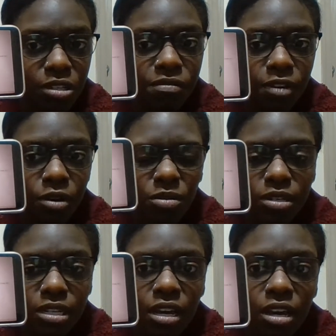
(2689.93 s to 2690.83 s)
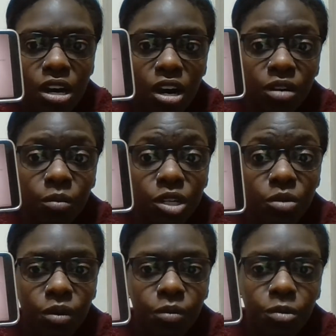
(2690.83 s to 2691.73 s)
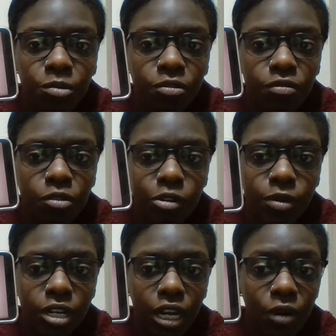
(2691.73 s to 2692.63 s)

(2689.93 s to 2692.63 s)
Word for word: to vote on which one will move forward.